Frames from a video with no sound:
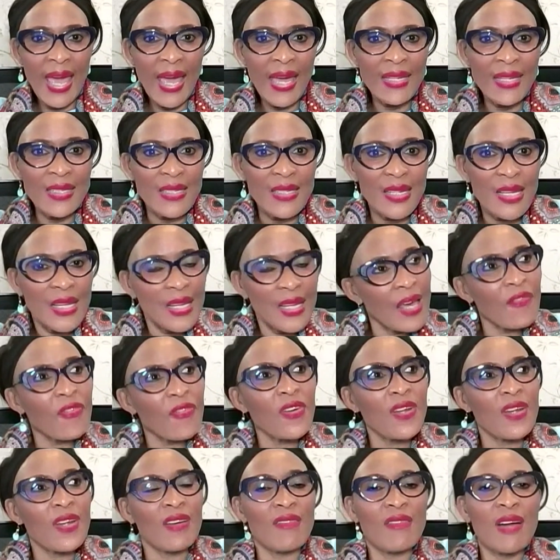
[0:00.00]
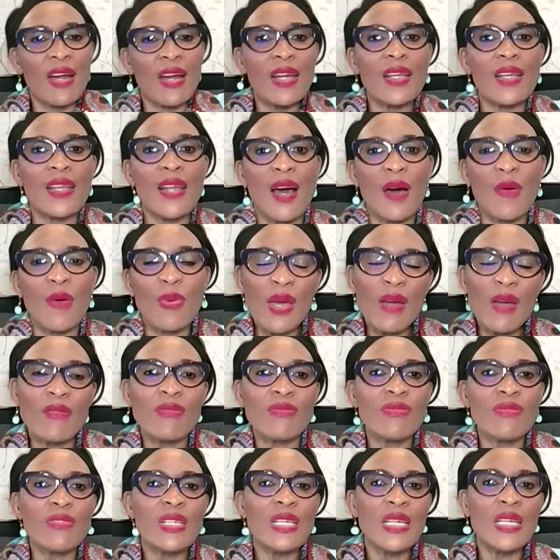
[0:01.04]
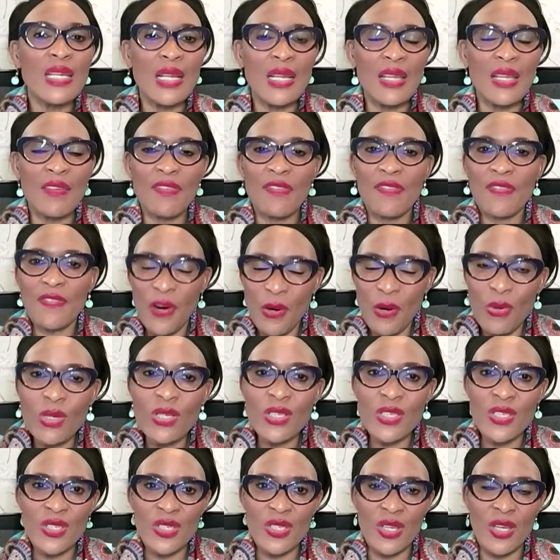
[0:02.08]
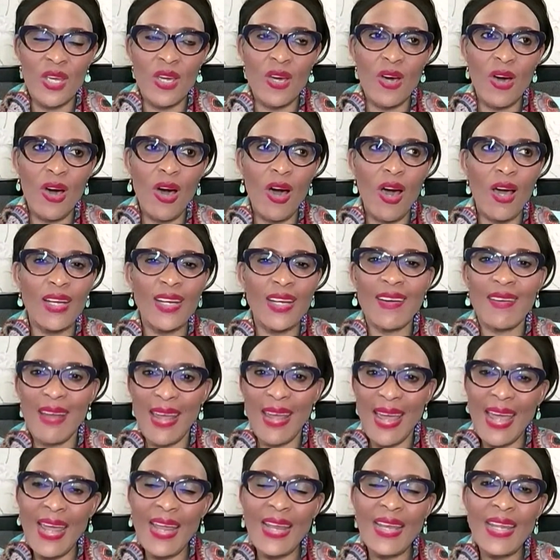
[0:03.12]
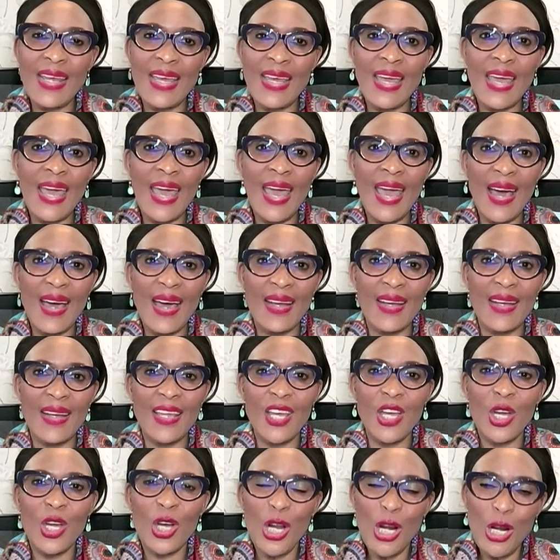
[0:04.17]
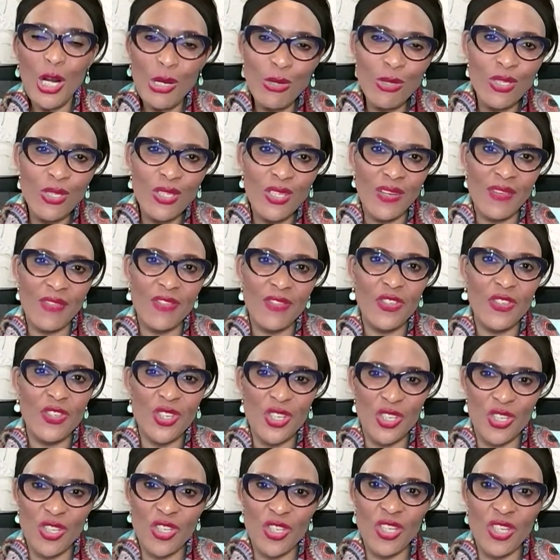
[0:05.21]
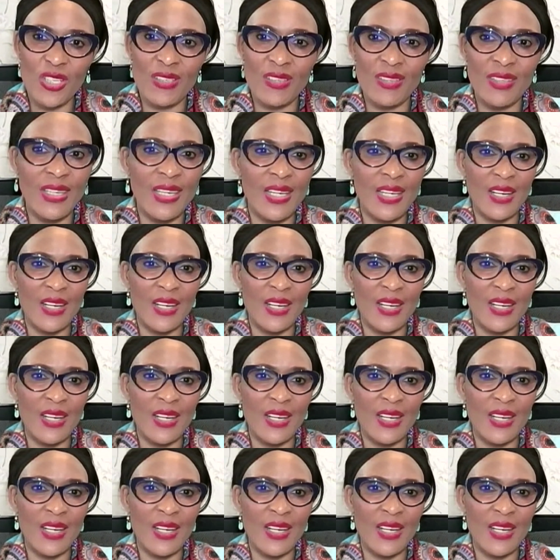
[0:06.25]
And in Africa right now, we are really focusing on creating an inclusive digital